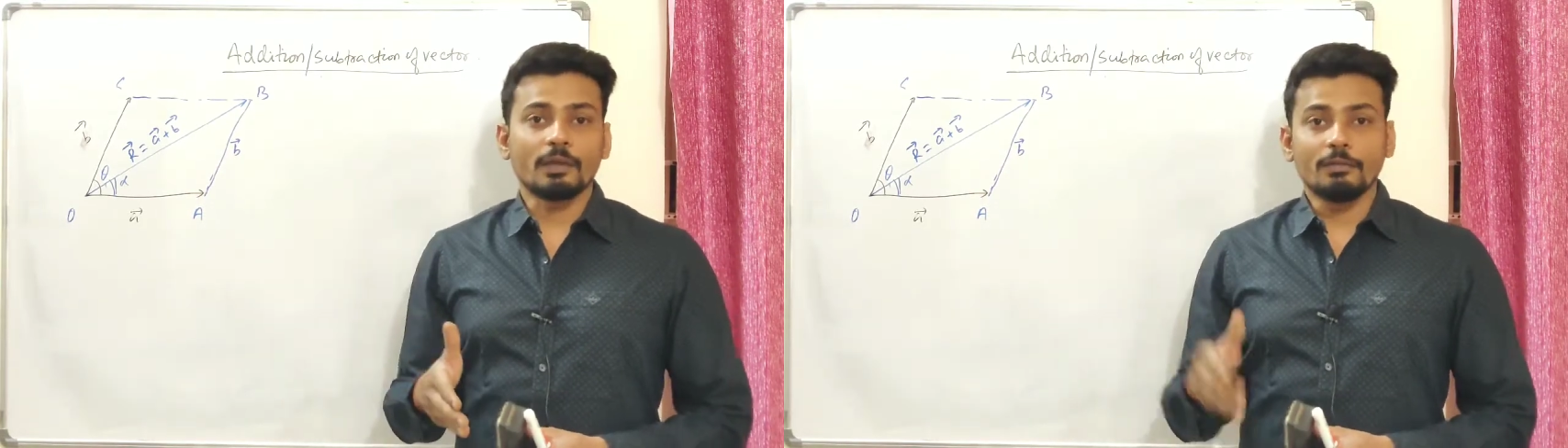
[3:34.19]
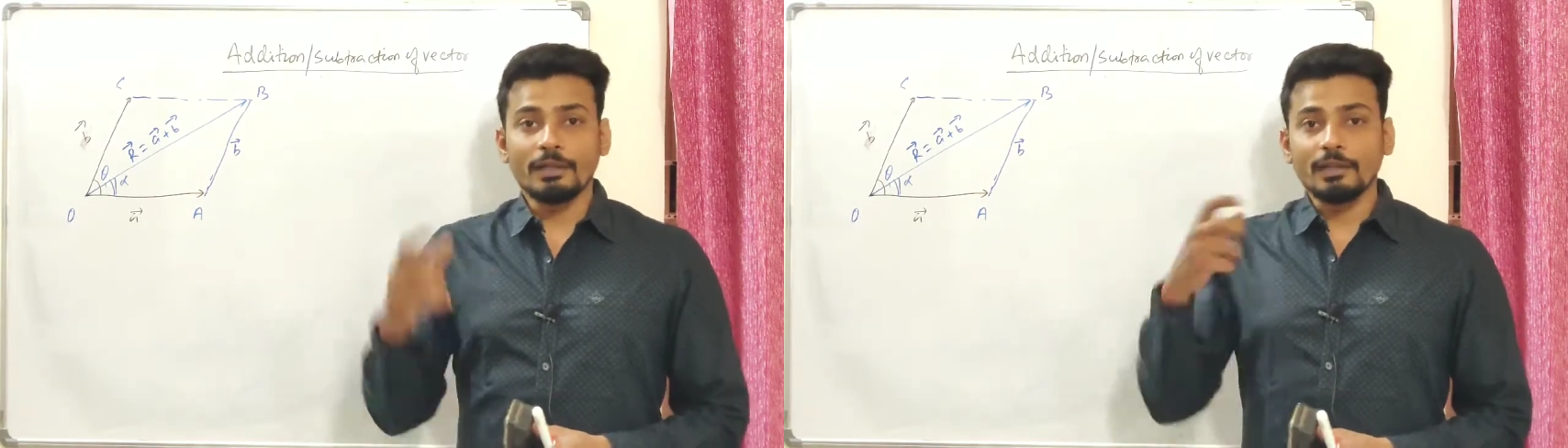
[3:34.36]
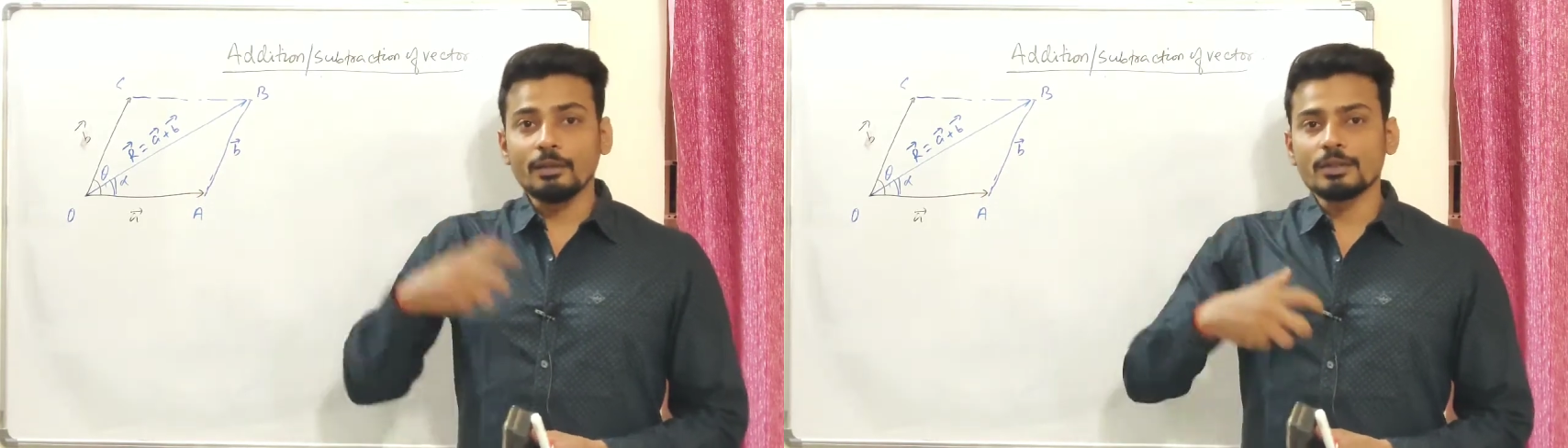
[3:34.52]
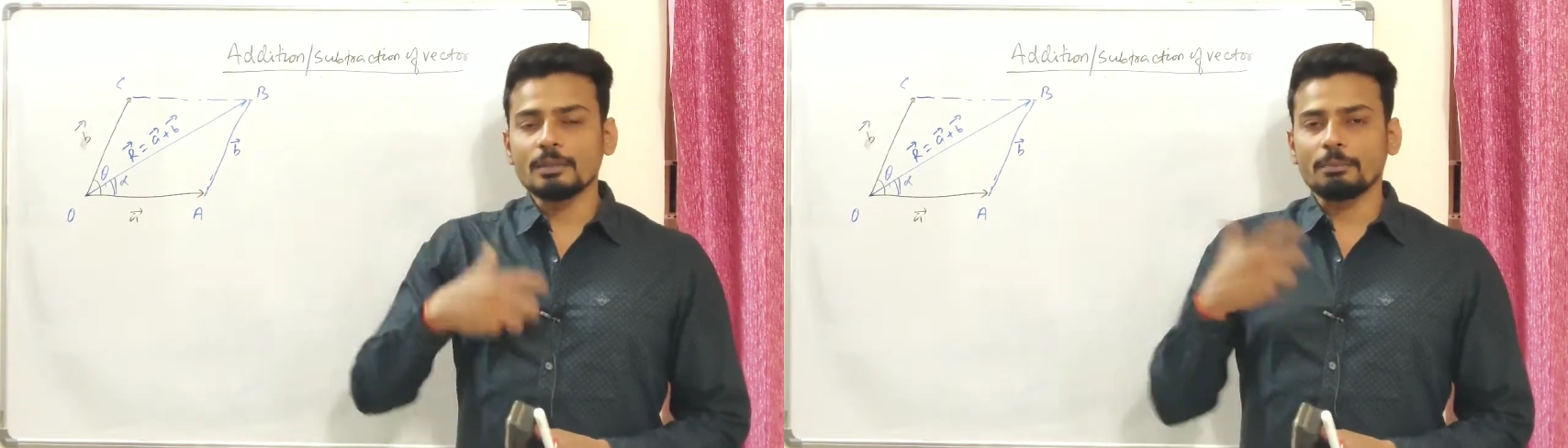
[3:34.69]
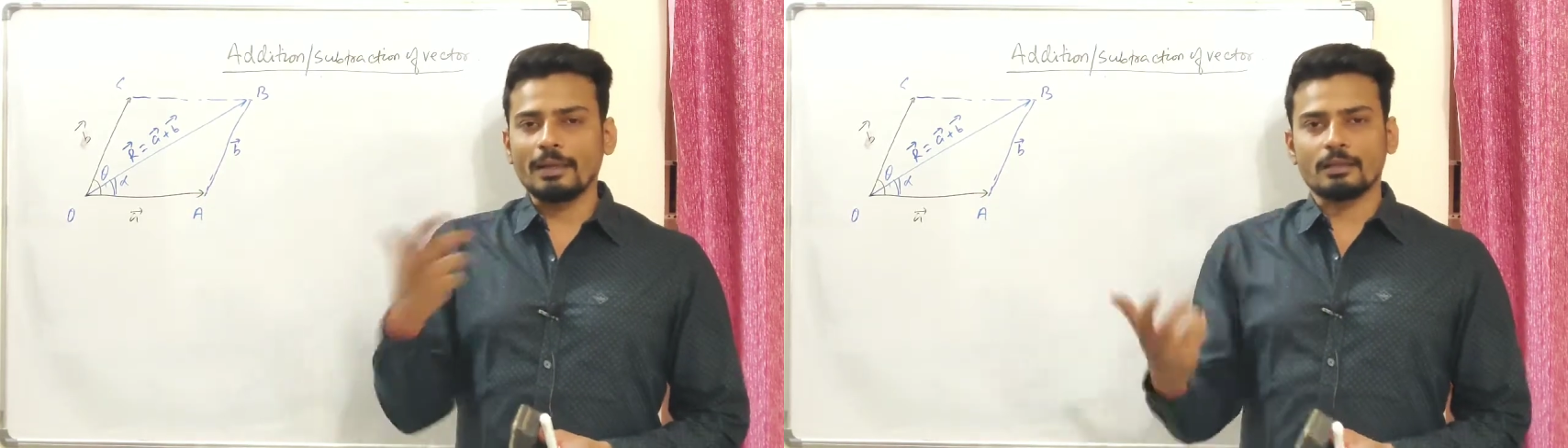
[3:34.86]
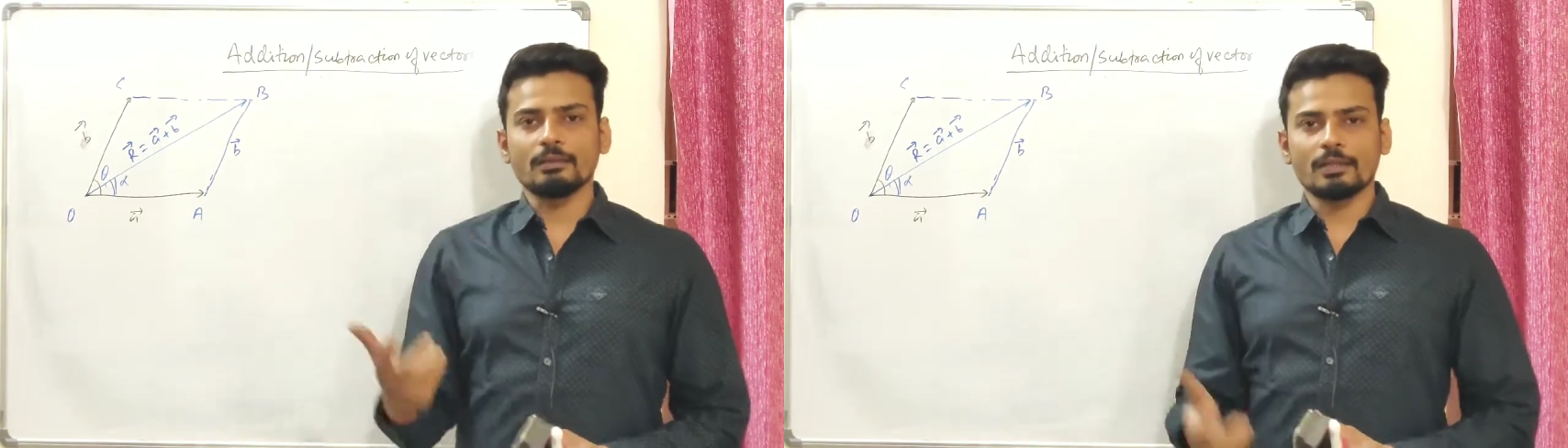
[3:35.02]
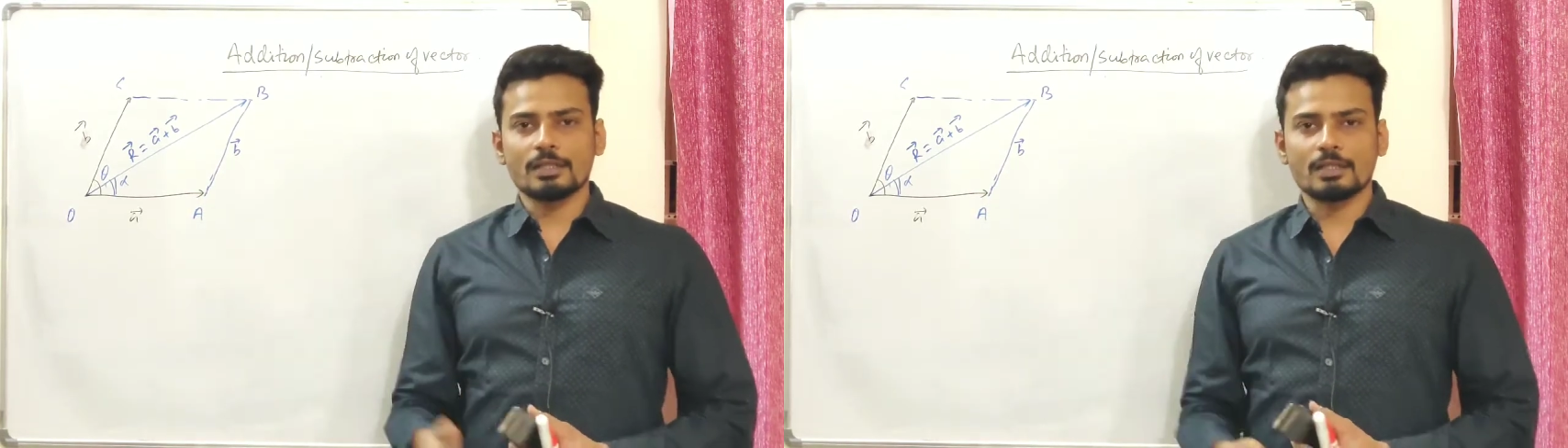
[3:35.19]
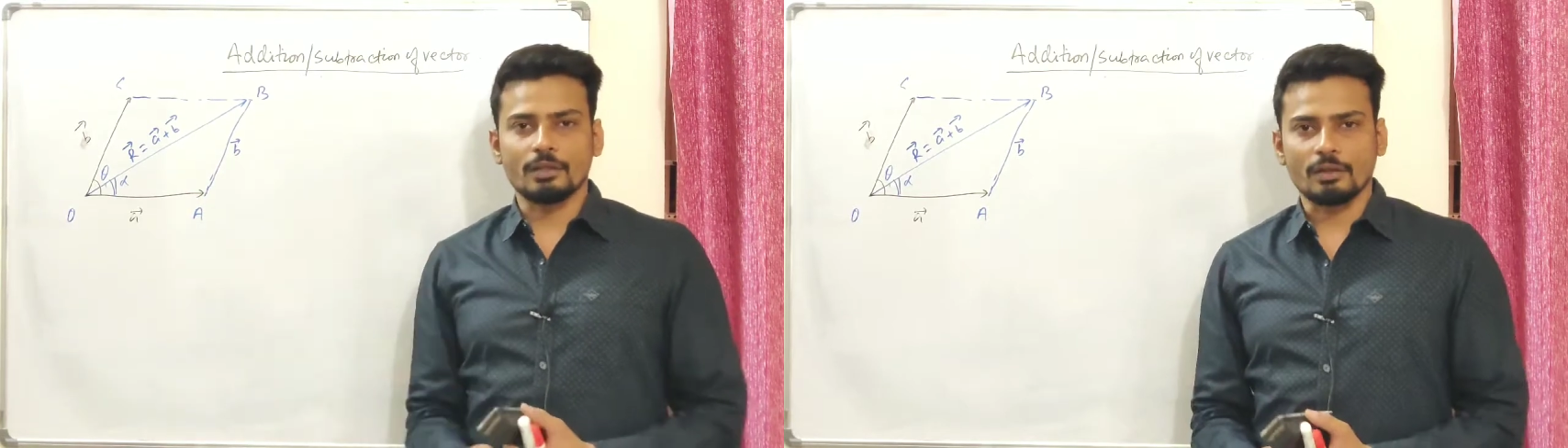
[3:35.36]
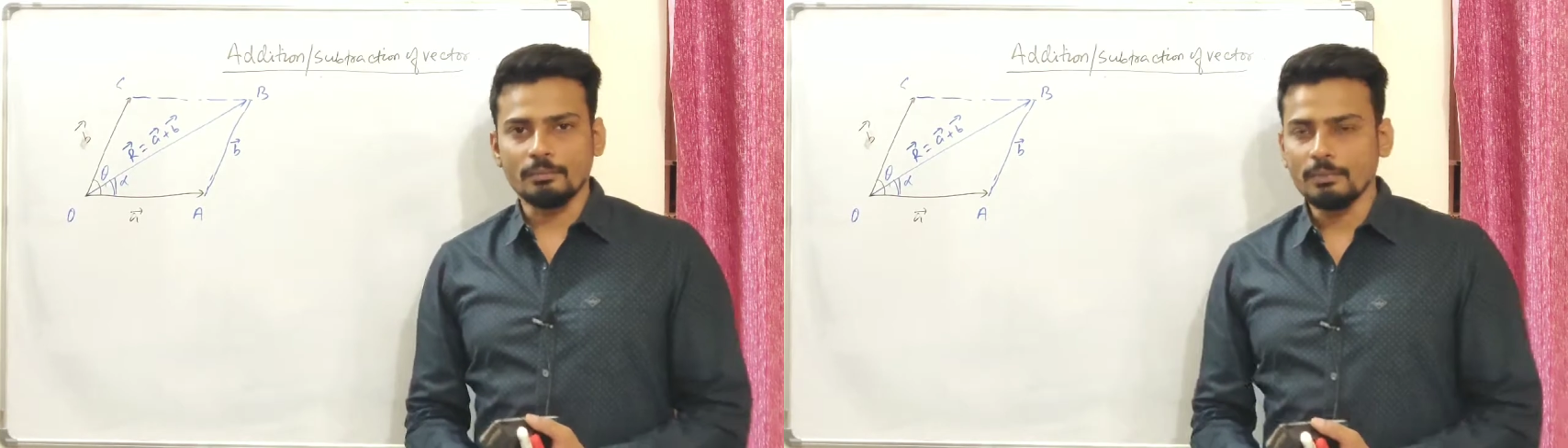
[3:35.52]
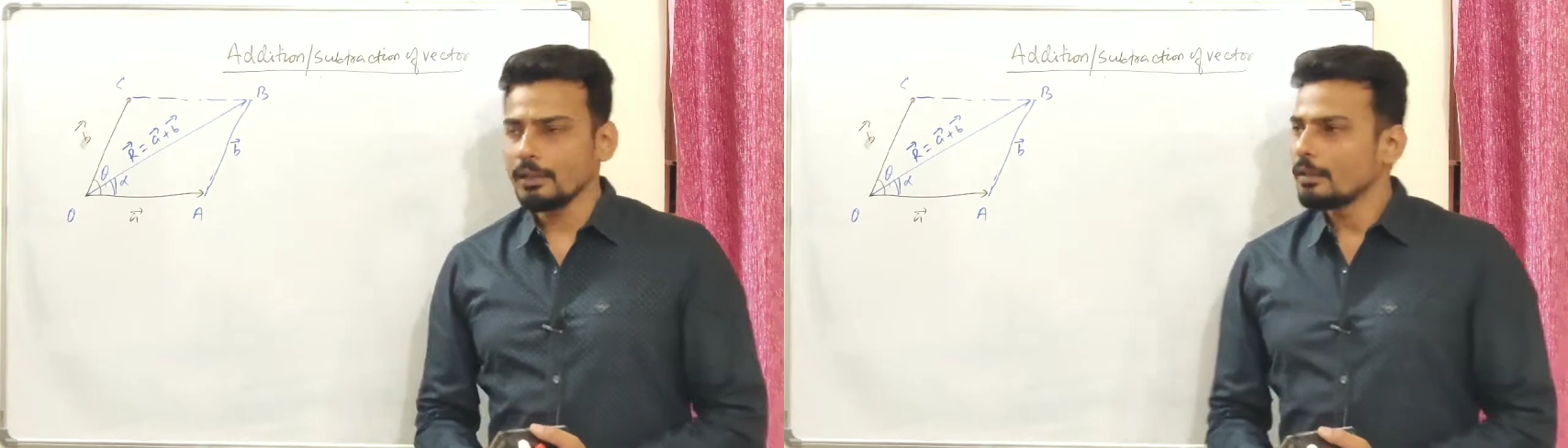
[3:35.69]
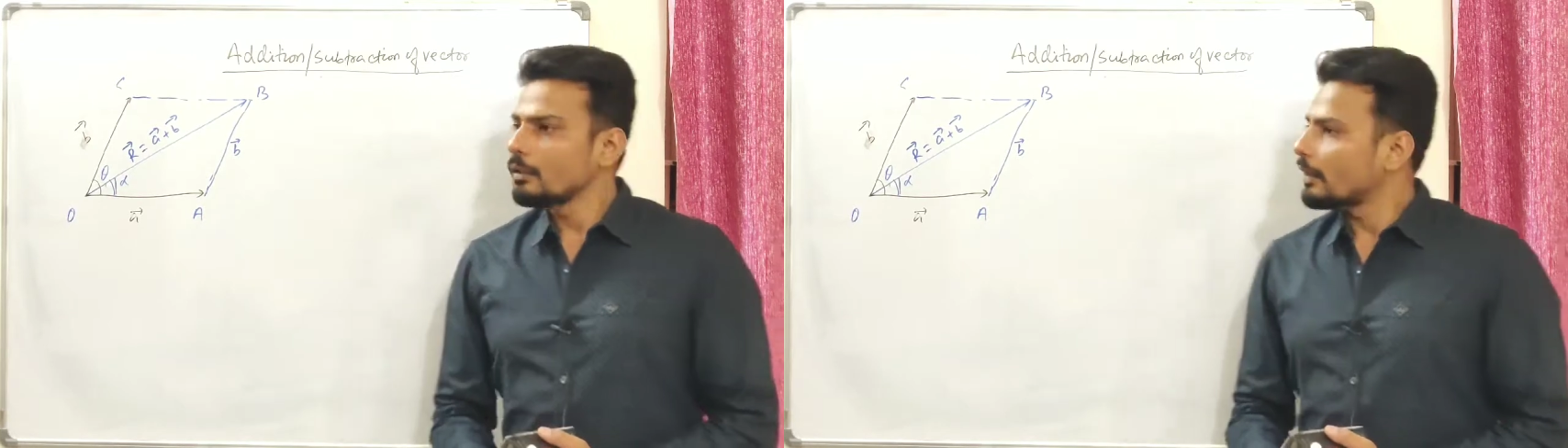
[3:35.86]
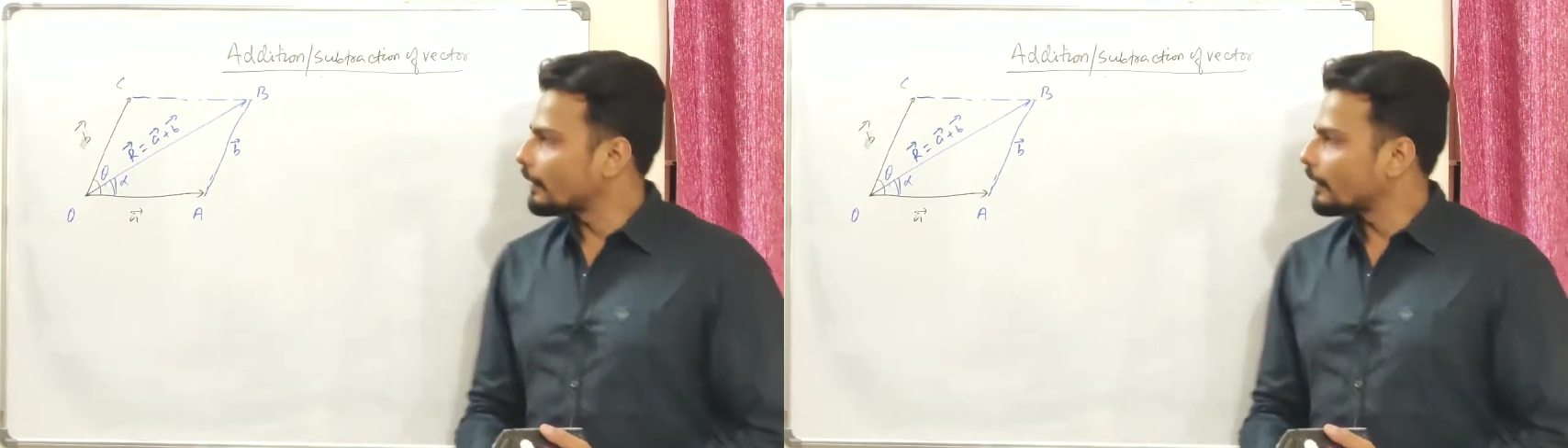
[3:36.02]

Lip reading: where we can use the Pythagoras theorem